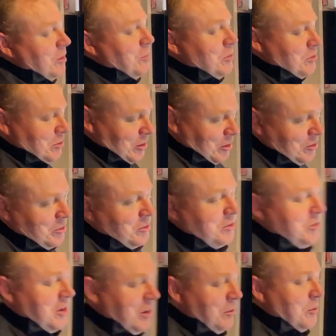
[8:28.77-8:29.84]
Mr. Delcher is
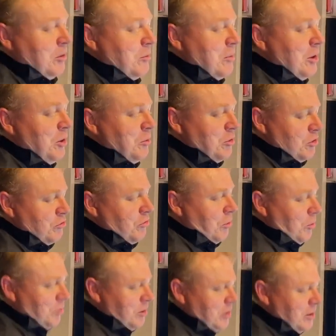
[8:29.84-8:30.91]
saying, when the menu is
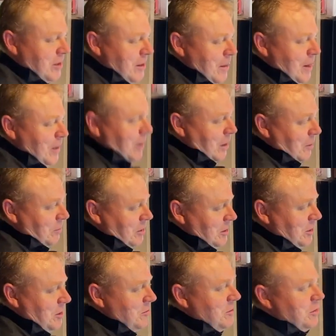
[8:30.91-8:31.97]
folded, I mean,
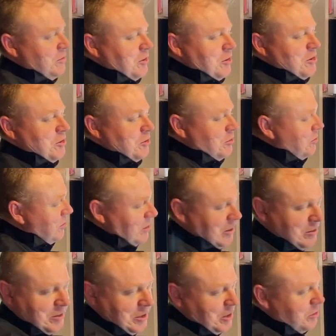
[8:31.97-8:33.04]
even if let's
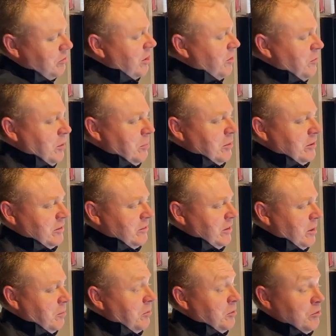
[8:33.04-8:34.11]
say there's 5 people at the
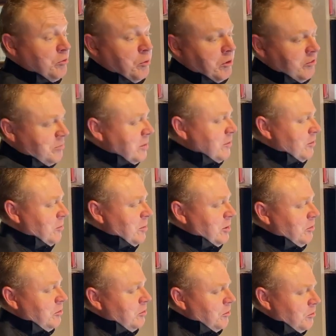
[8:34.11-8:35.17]
table and 4 of them have their menu
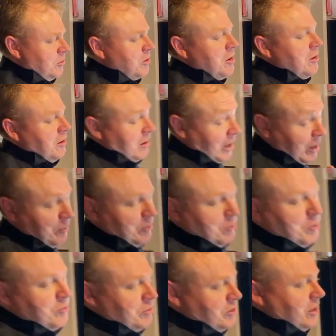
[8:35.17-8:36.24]
closed, I would go
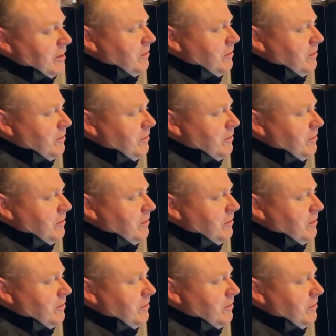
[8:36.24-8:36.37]
over to that